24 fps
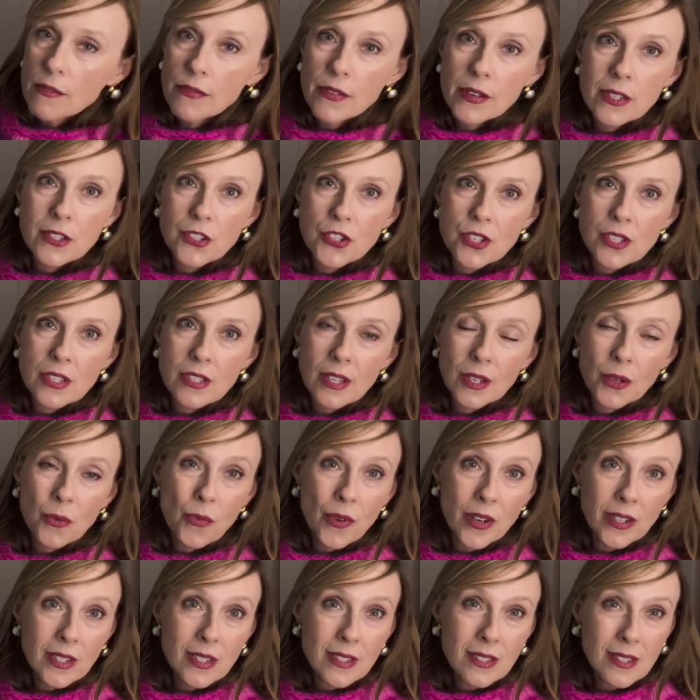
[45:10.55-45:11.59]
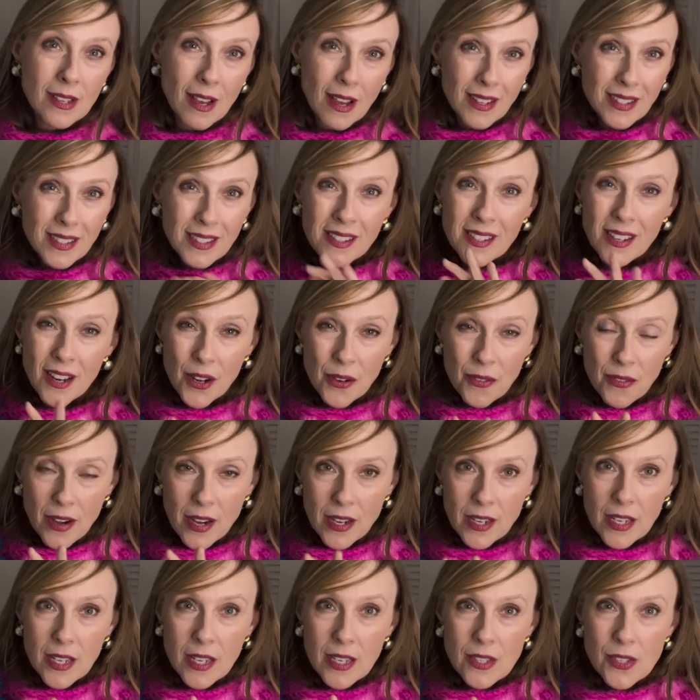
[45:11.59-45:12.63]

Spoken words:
and just, like, one and done already.